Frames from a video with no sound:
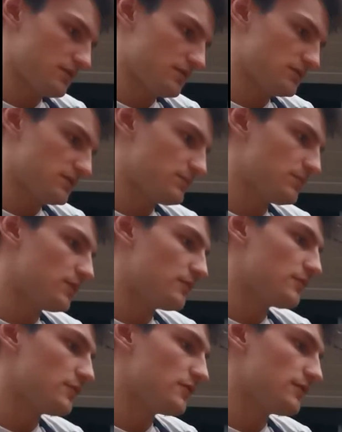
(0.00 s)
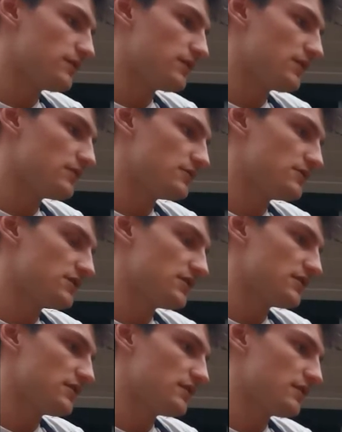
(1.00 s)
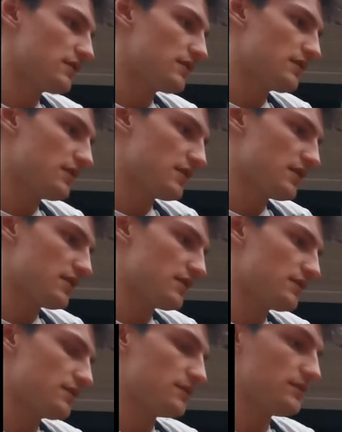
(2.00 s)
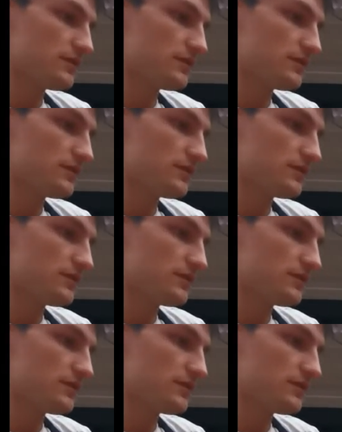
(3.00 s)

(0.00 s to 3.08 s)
I'll spot more flowers in there.